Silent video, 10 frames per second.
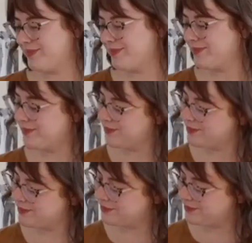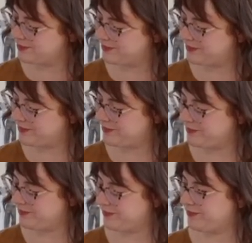
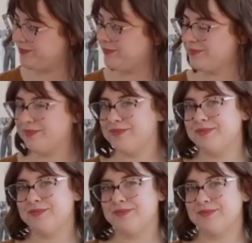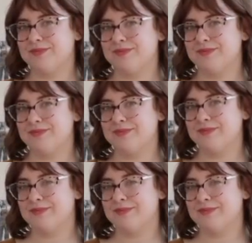No words are spoken by the person on screen.